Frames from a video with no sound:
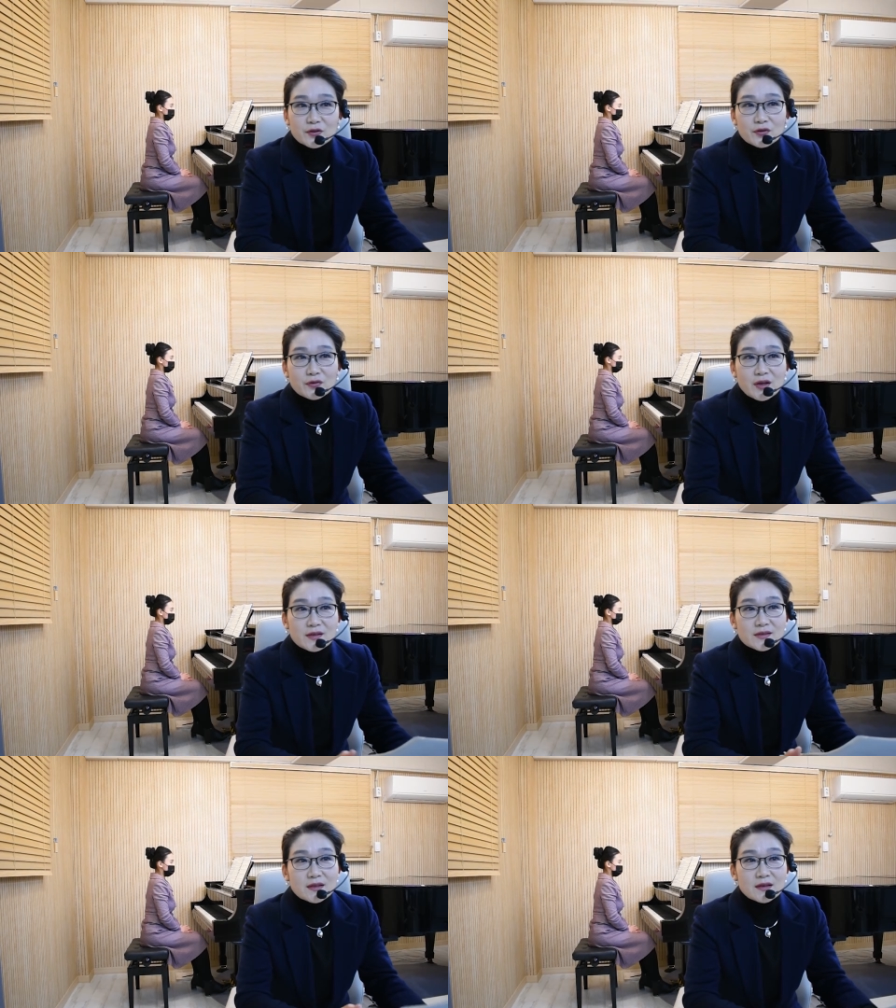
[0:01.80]

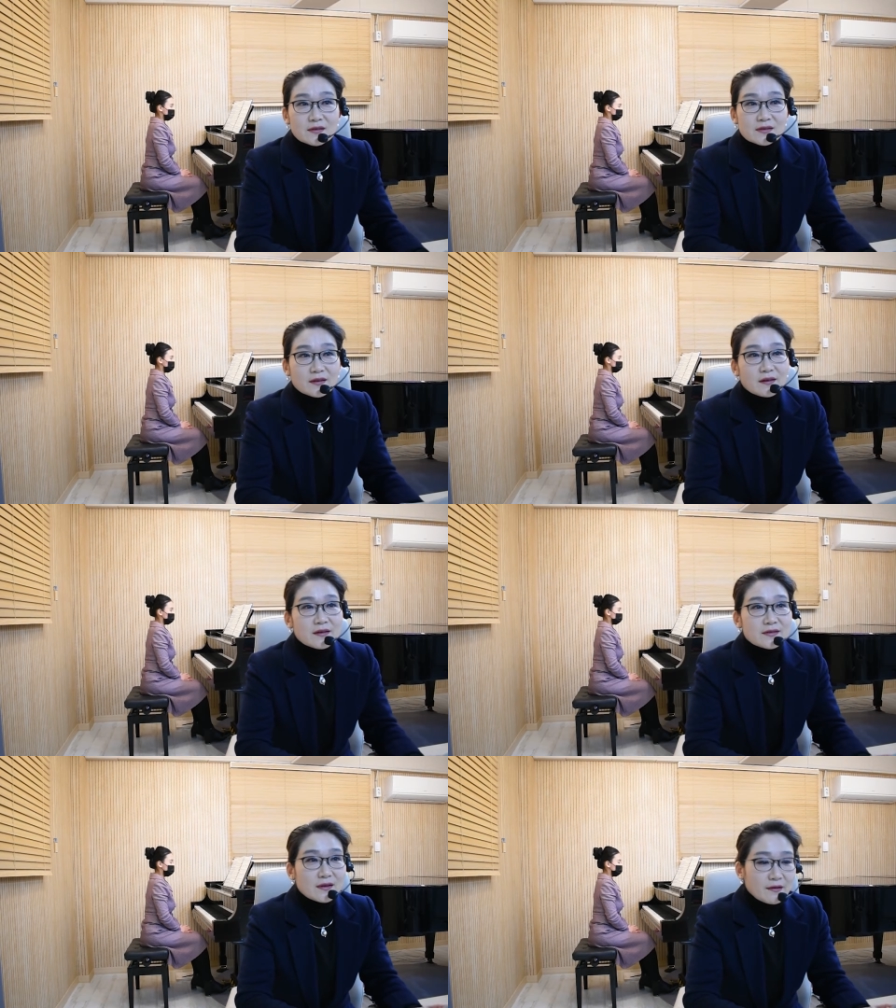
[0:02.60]
Today's like a star
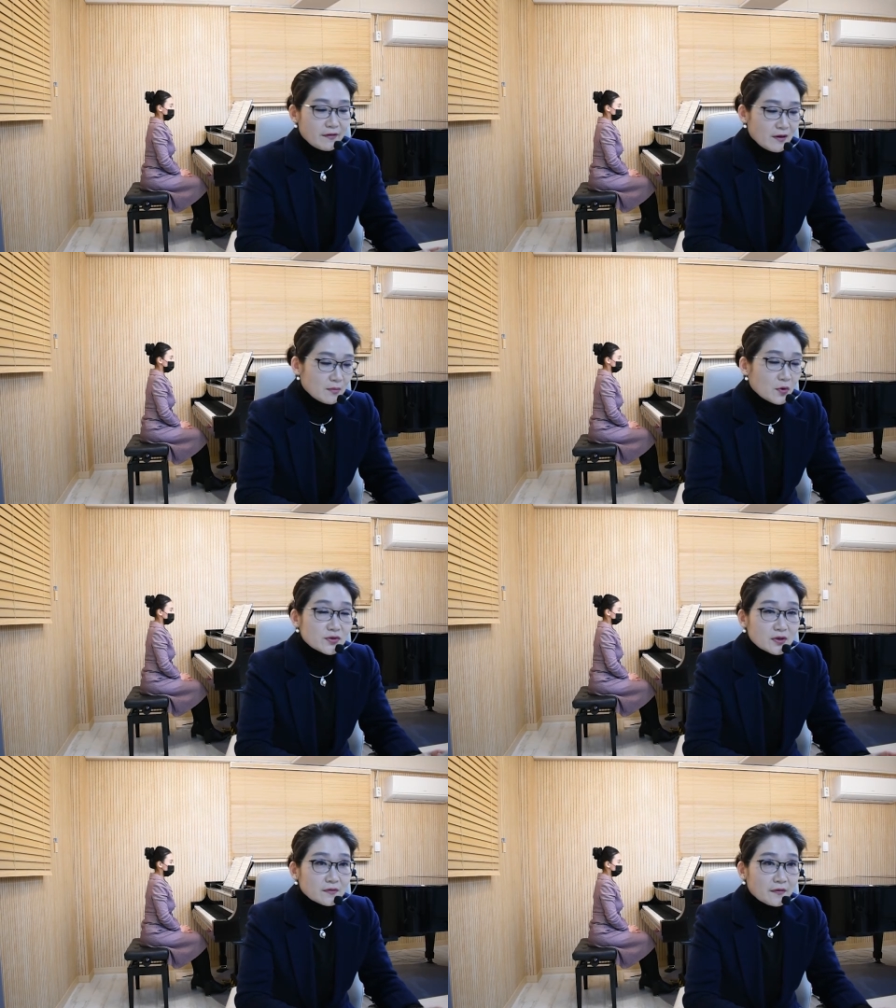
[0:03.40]
is I think
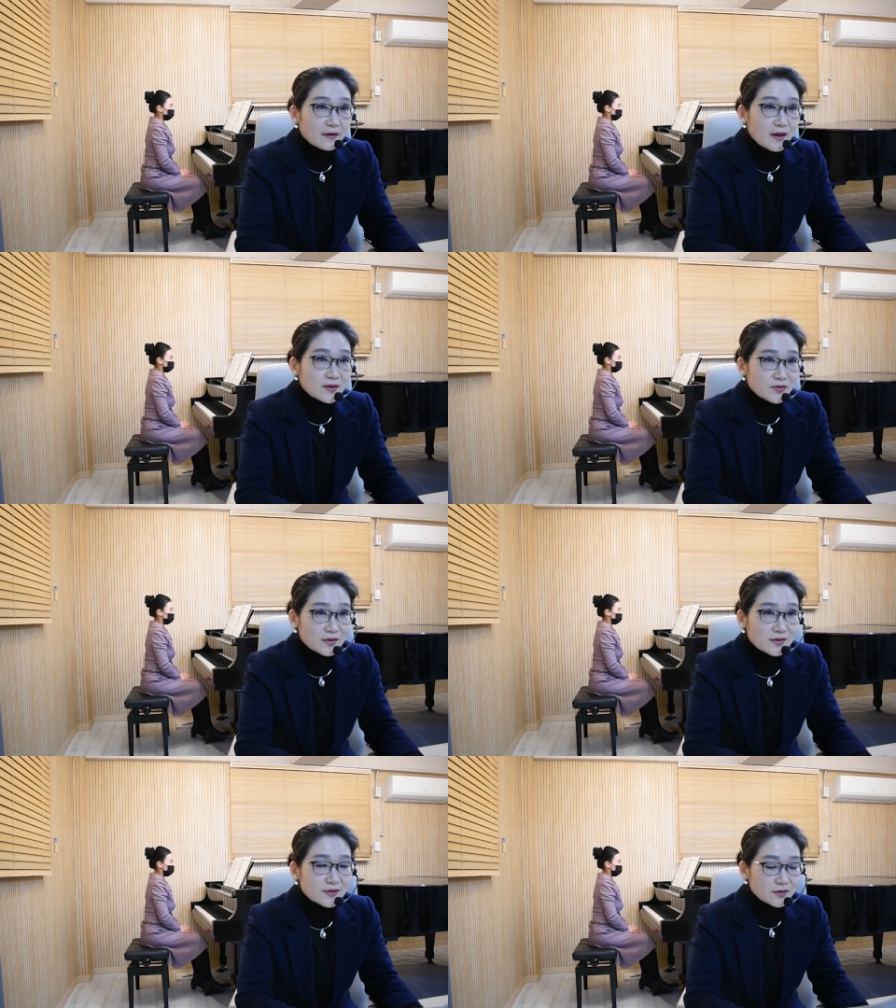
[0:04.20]
Mozart
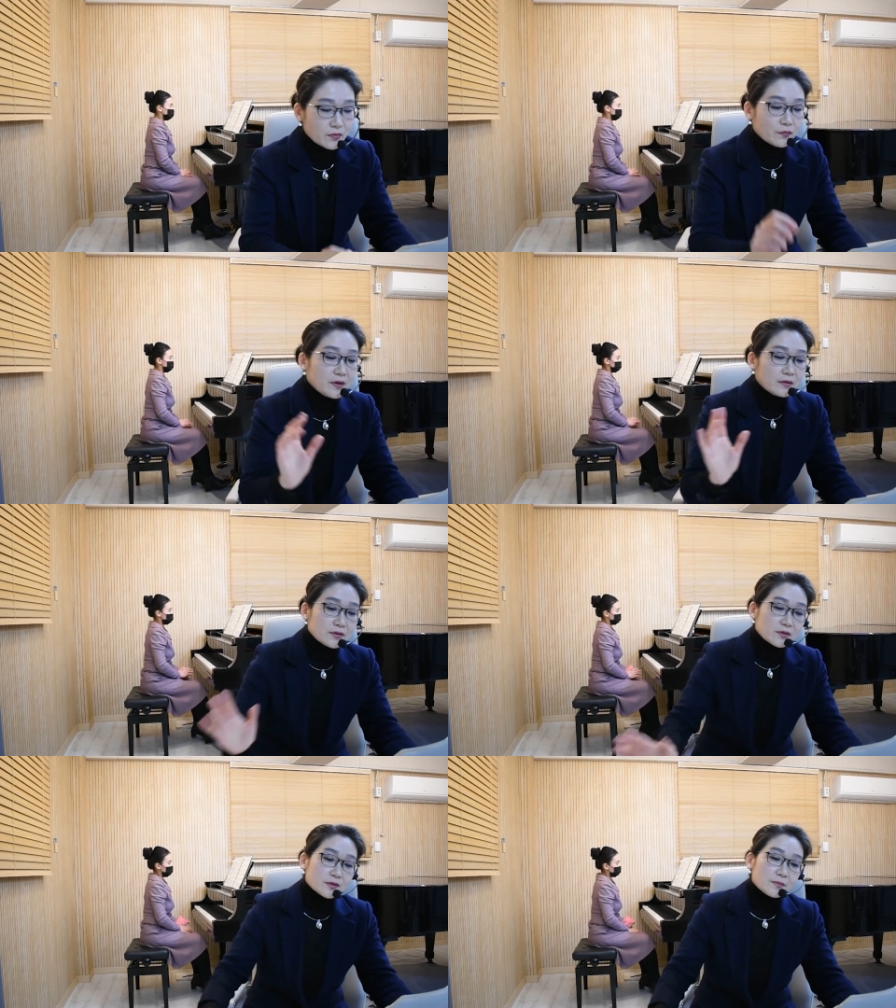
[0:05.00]
variations. So we're gonna
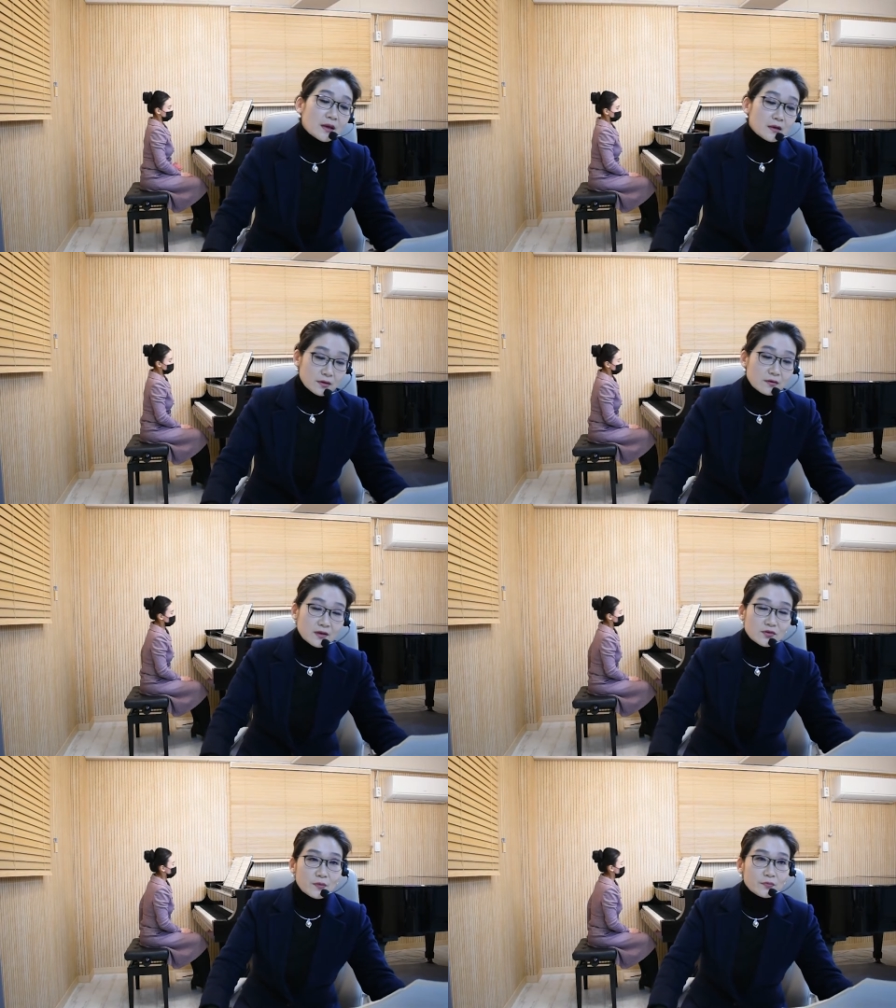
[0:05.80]
just make a good
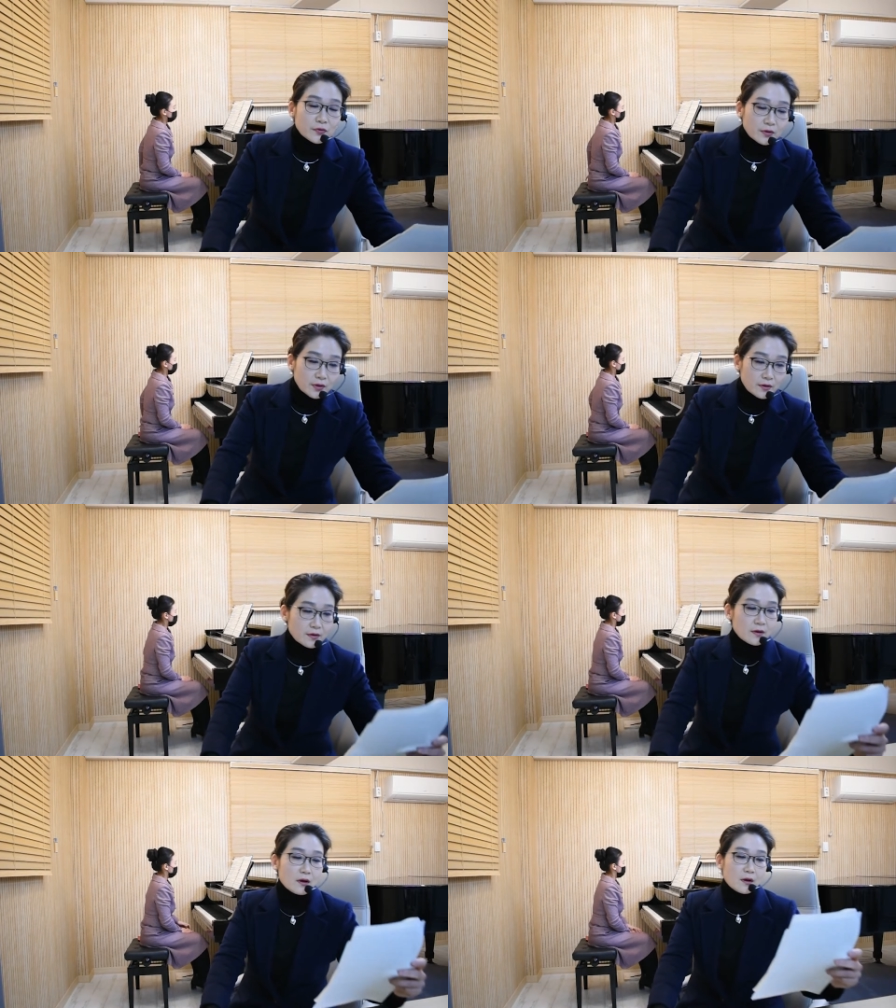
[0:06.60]
example
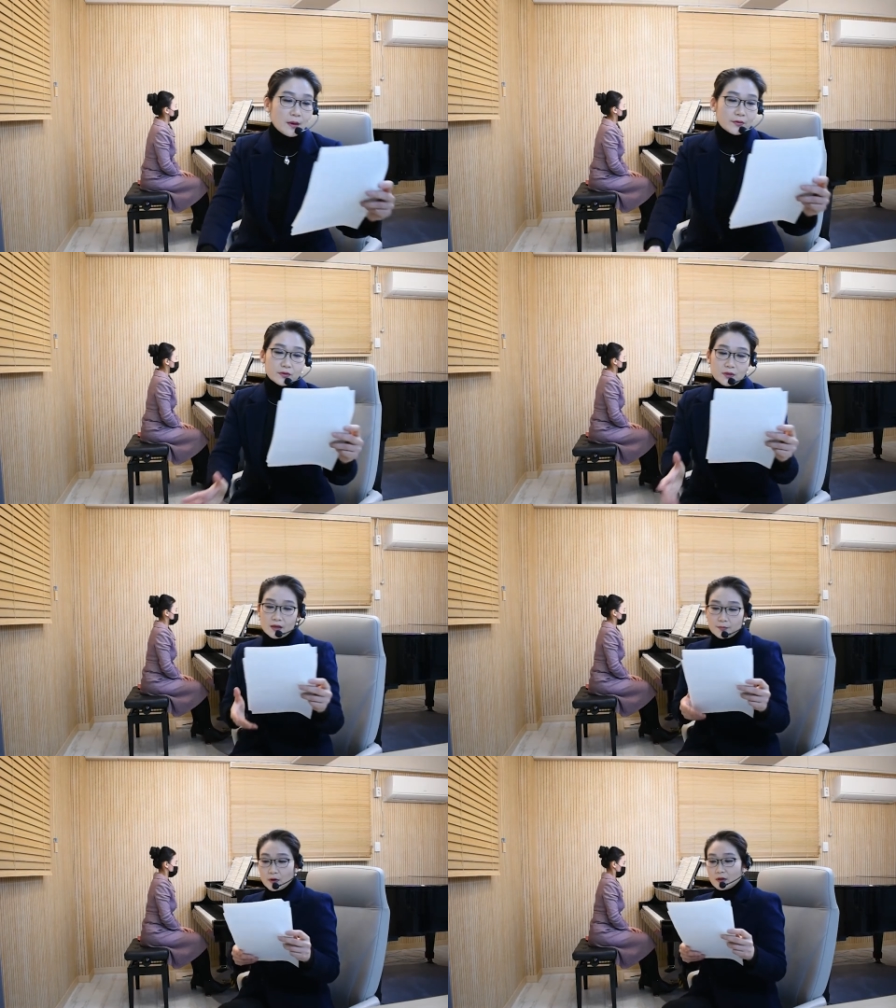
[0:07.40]
about the
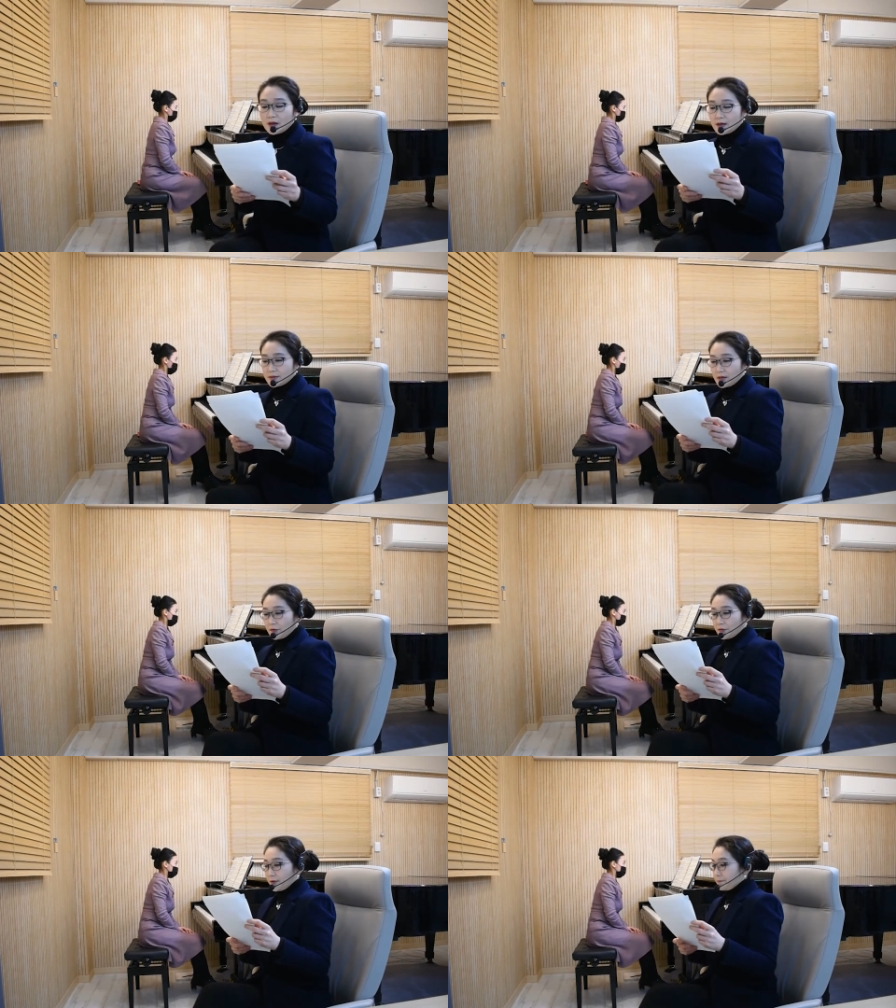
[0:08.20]
like paw-like sound.